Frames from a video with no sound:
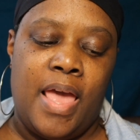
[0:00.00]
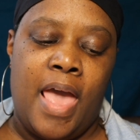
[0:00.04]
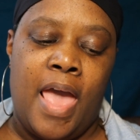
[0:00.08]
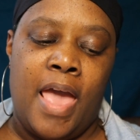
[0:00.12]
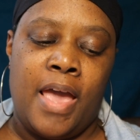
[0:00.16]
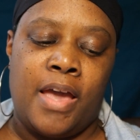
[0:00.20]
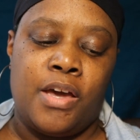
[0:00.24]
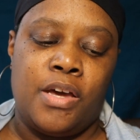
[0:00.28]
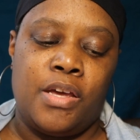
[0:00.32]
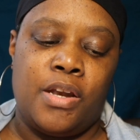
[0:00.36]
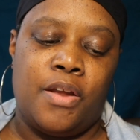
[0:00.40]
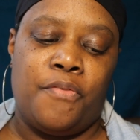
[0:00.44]

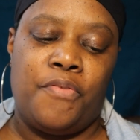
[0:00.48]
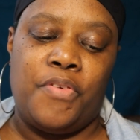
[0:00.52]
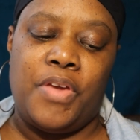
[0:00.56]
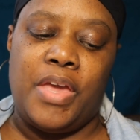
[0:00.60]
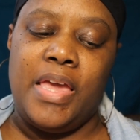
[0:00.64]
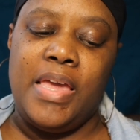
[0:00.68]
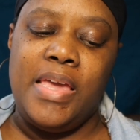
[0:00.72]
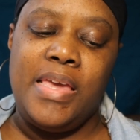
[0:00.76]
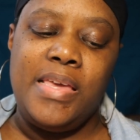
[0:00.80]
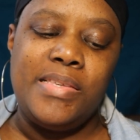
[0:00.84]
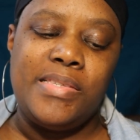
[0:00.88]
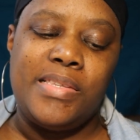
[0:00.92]
and could have
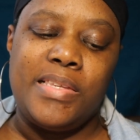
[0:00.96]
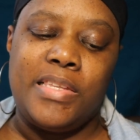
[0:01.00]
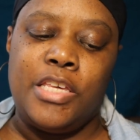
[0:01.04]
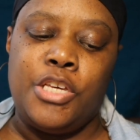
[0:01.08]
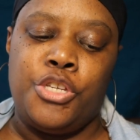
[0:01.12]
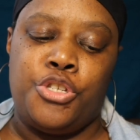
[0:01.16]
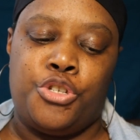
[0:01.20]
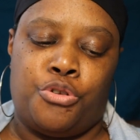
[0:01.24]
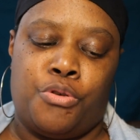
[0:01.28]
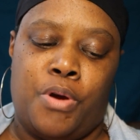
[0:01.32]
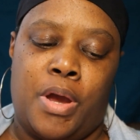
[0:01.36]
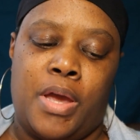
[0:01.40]

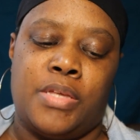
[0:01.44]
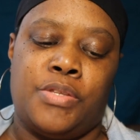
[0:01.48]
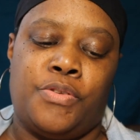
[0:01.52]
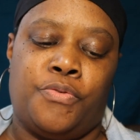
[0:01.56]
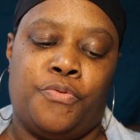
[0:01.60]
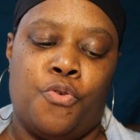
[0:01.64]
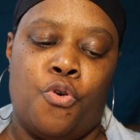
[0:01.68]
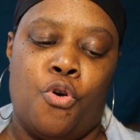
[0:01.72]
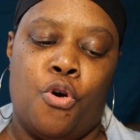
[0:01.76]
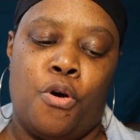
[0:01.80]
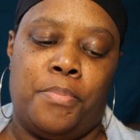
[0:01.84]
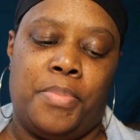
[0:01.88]
easily
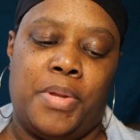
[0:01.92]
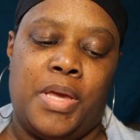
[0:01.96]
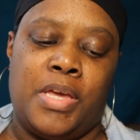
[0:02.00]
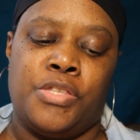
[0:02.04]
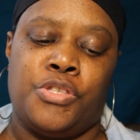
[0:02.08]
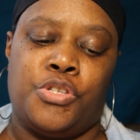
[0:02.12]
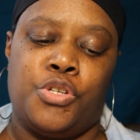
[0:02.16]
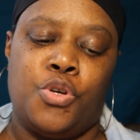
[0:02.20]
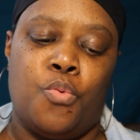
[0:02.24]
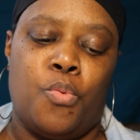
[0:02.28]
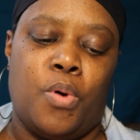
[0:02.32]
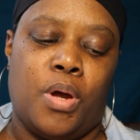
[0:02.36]
transformed into